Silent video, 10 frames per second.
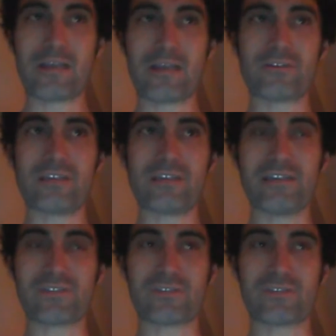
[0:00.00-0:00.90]
your
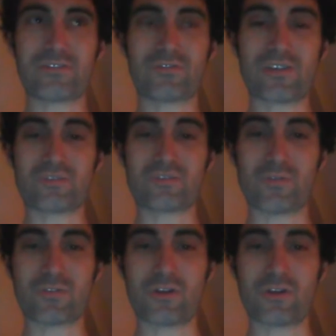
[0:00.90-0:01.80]
t-shirts, your
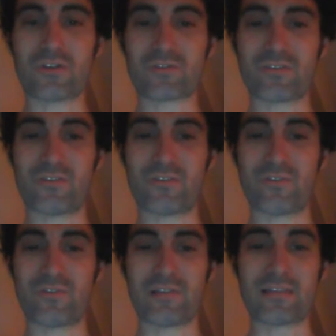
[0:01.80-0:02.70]
trezors, all sorts of
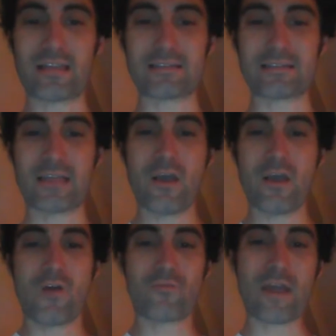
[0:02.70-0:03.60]
affiliate links.
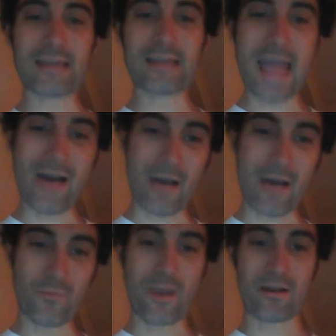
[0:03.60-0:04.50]
Right now,
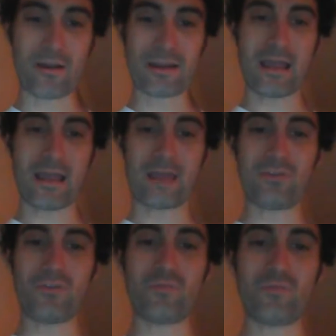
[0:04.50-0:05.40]
I'm wearing a
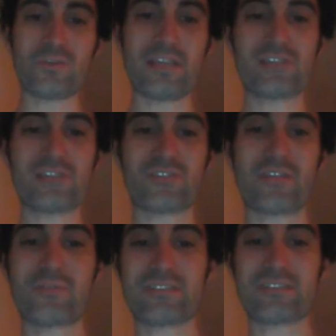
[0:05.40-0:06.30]
new t-shirt
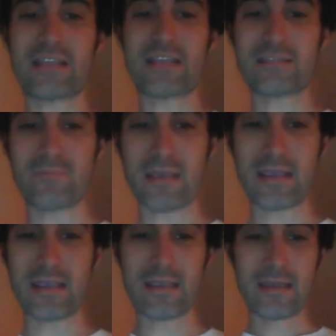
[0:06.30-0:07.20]
that was sent to
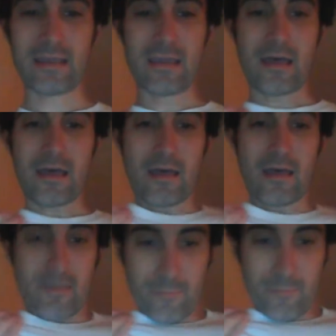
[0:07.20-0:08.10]
me
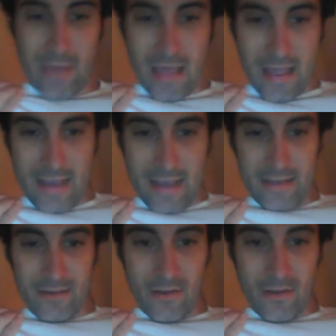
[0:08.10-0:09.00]
by
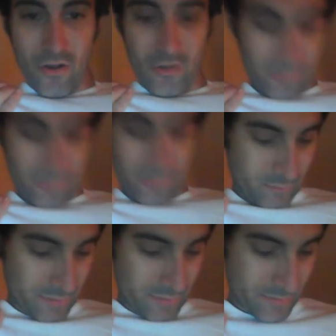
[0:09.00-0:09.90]
all,
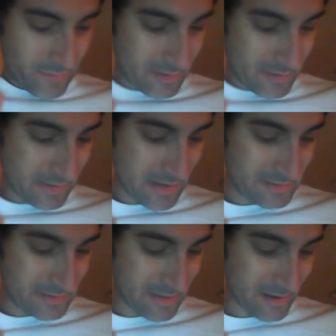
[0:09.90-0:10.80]
what are the
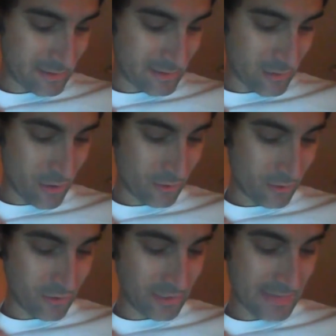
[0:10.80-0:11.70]
guys there at the All
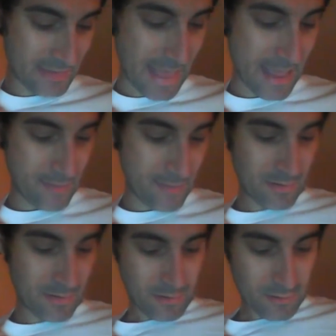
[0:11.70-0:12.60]
Good Lab.
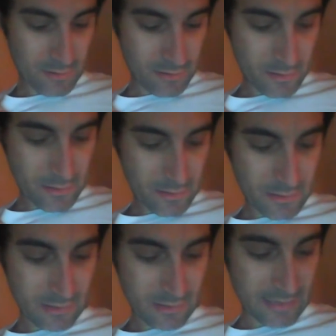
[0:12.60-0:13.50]

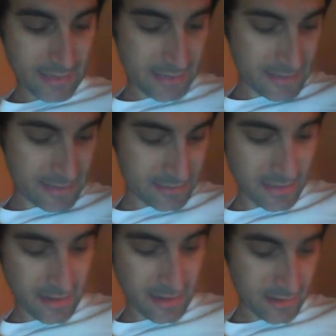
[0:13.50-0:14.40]
The link is
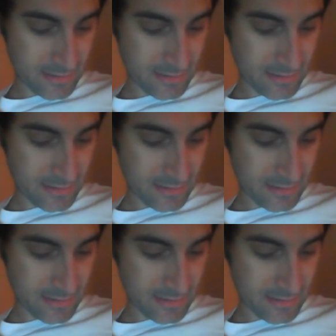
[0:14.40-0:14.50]
below.